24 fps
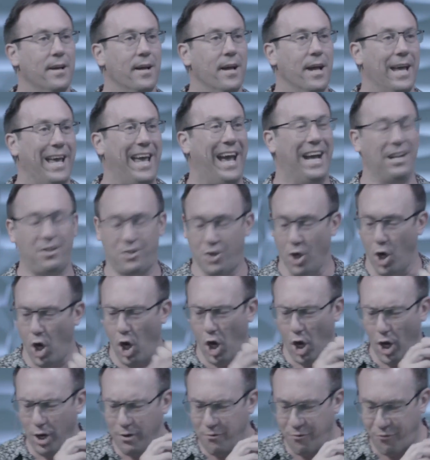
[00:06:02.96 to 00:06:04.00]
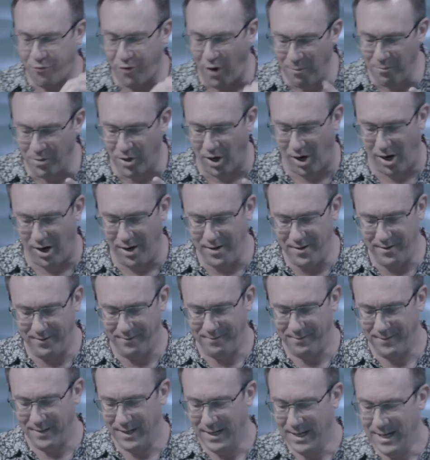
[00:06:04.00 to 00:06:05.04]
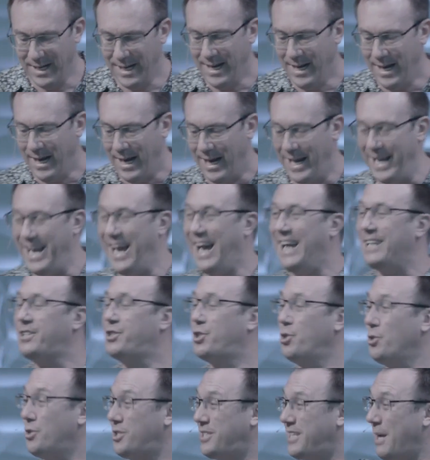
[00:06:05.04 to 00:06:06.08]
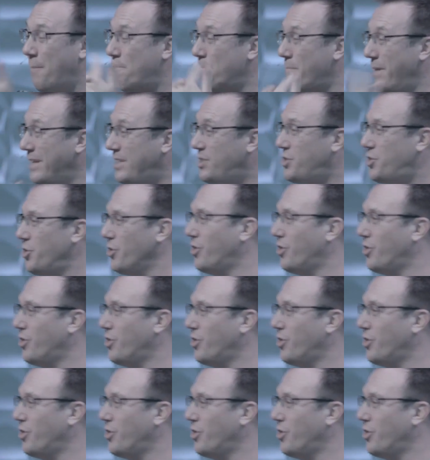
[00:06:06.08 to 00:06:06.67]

He had to learn from God. He had to submit to